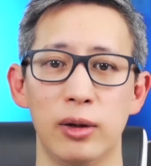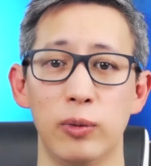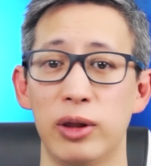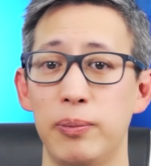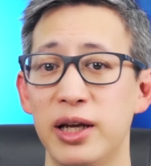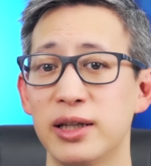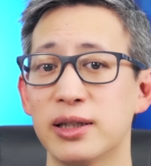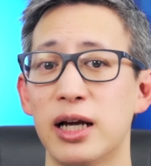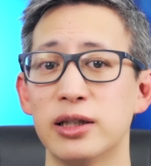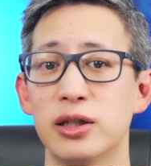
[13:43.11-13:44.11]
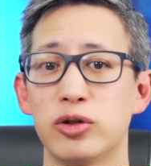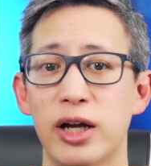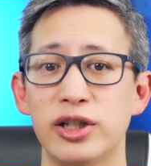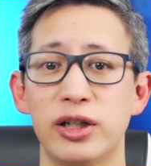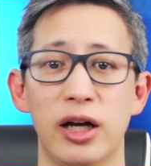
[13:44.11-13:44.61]
with the biggest
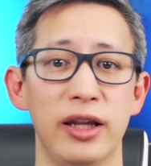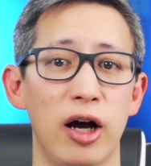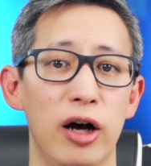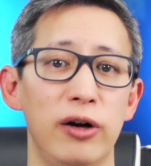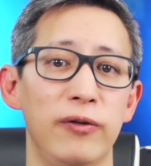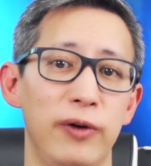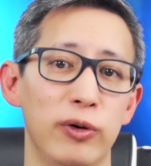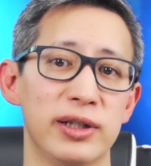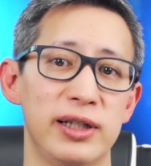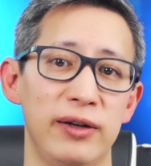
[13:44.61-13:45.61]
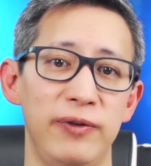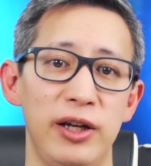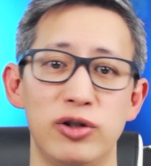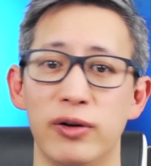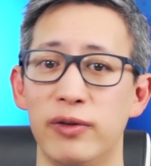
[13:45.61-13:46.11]
concentration on the autofocusing
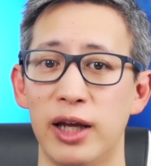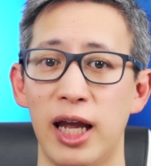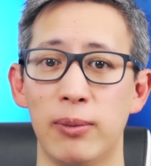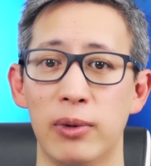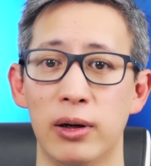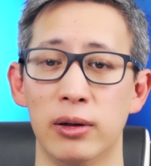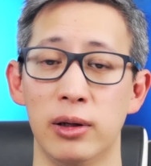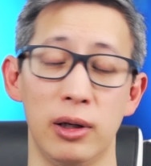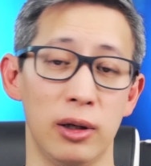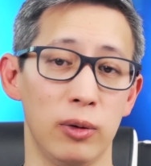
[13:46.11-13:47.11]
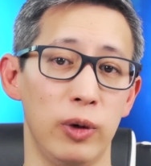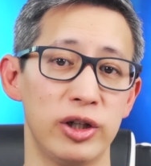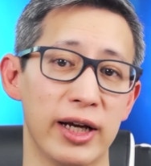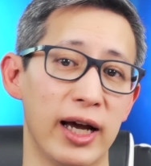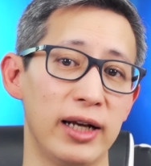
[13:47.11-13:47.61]
feature of the camera,
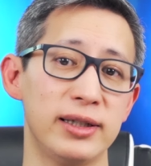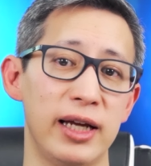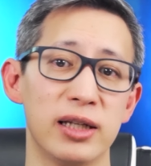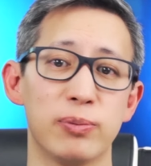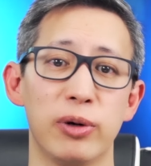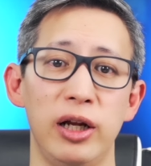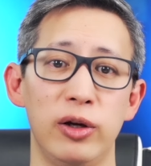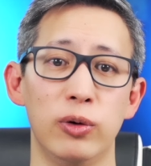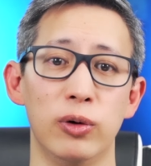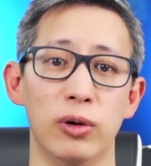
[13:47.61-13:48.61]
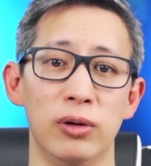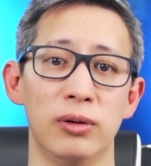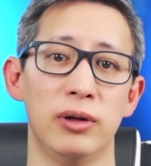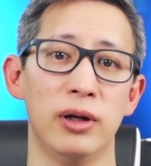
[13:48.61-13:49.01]
which I gotta say is pretty cool.